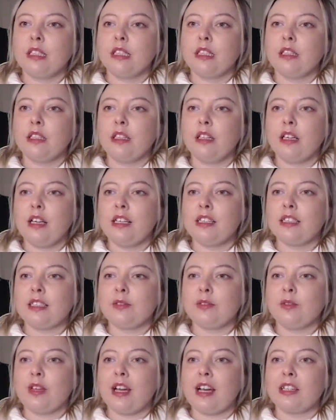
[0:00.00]
It's
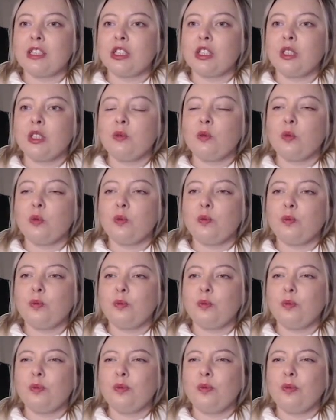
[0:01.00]
actually
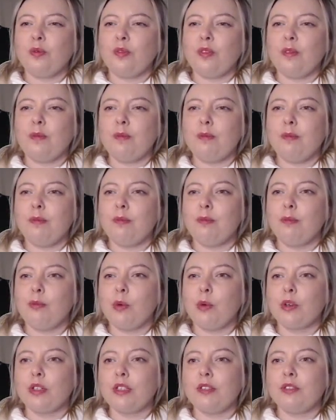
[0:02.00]
more
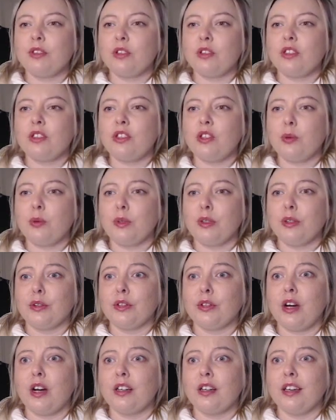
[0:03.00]
difficult to do when you're
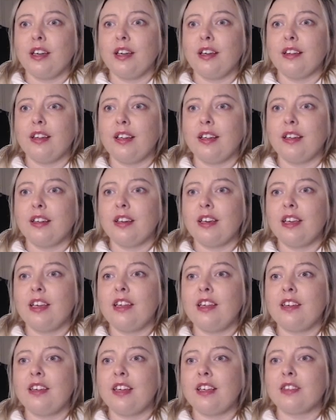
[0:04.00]
talking. Like, it
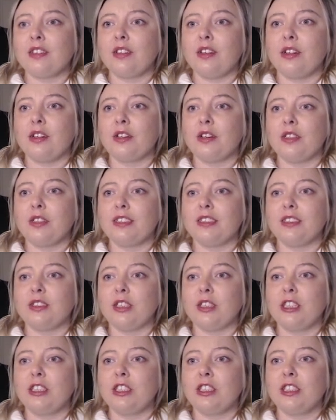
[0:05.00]
takes a lot of
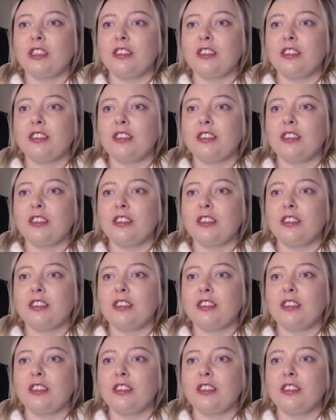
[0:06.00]
concentration.